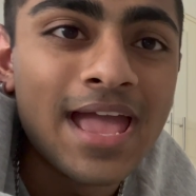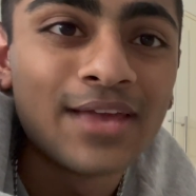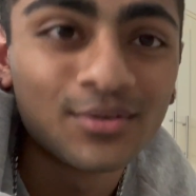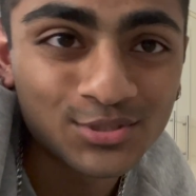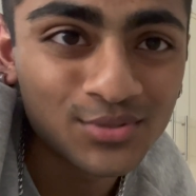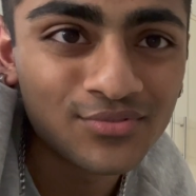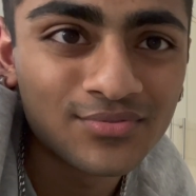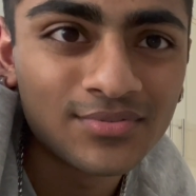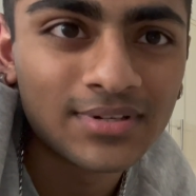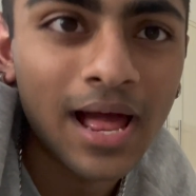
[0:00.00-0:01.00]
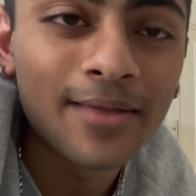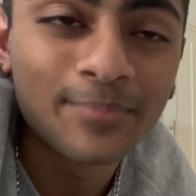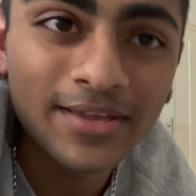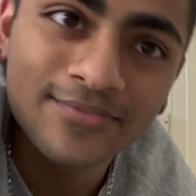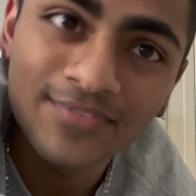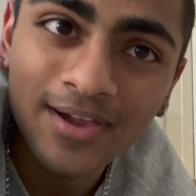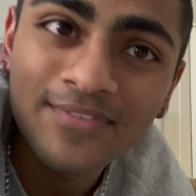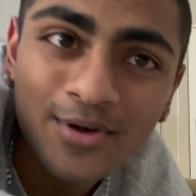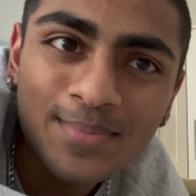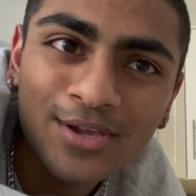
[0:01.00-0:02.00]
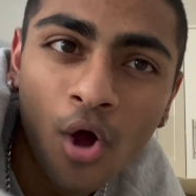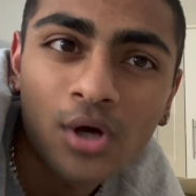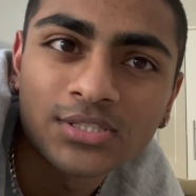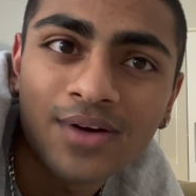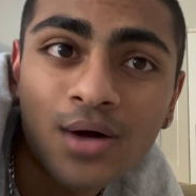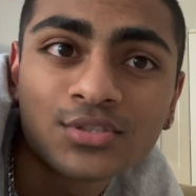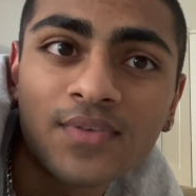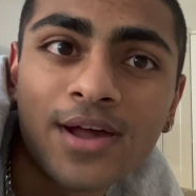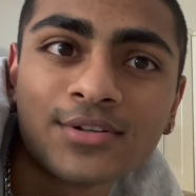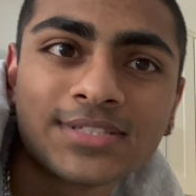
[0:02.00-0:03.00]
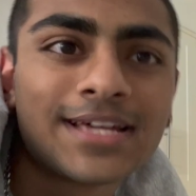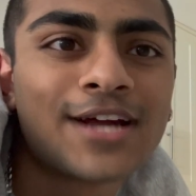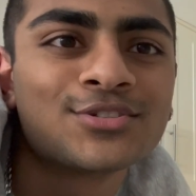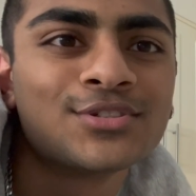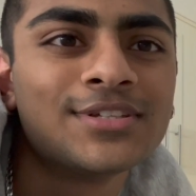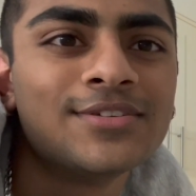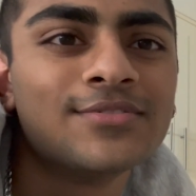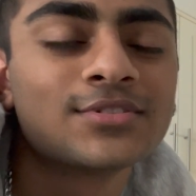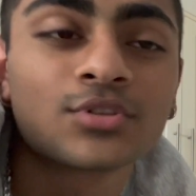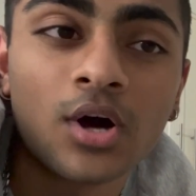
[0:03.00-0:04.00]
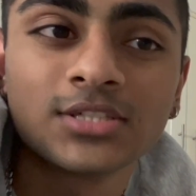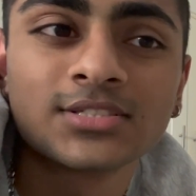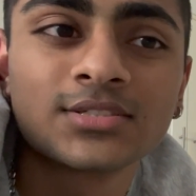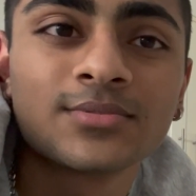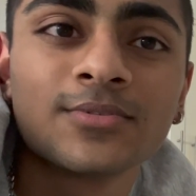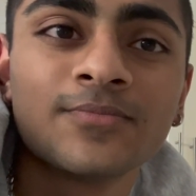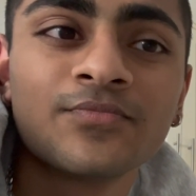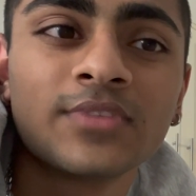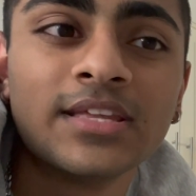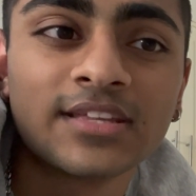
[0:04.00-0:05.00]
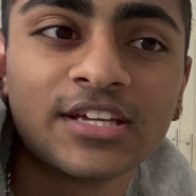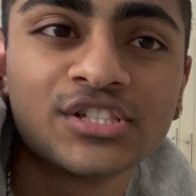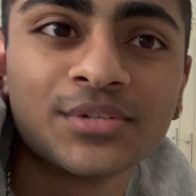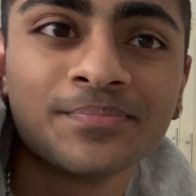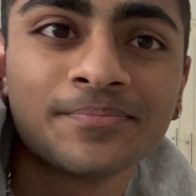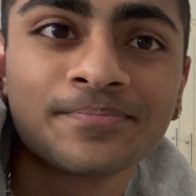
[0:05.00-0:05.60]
A very big cause of house fires is actually caused in the kitchen.